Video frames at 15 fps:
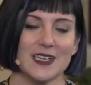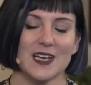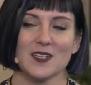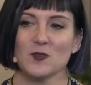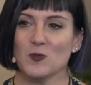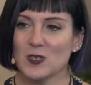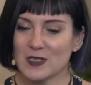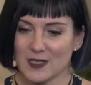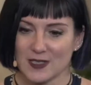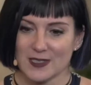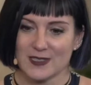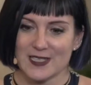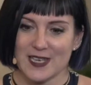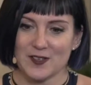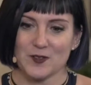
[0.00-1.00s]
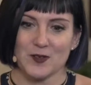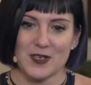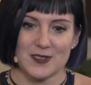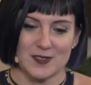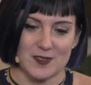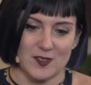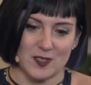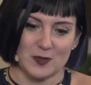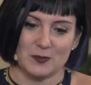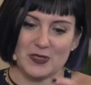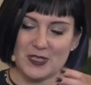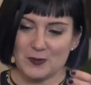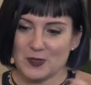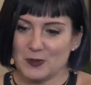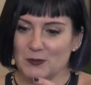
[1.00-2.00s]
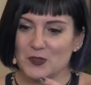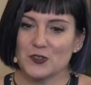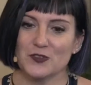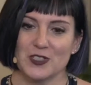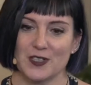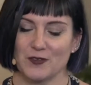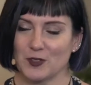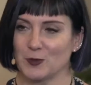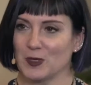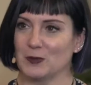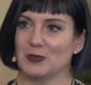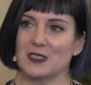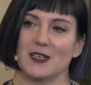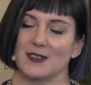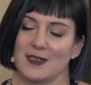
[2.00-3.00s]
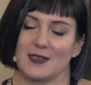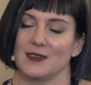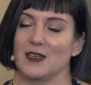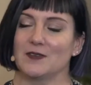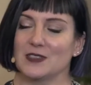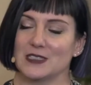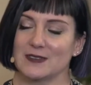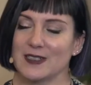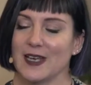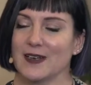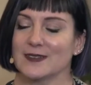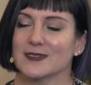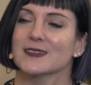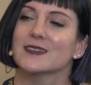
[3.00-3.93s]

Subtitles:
I kind of want to containerize it all and be able to move it everywhere, but right. I love it, yeah.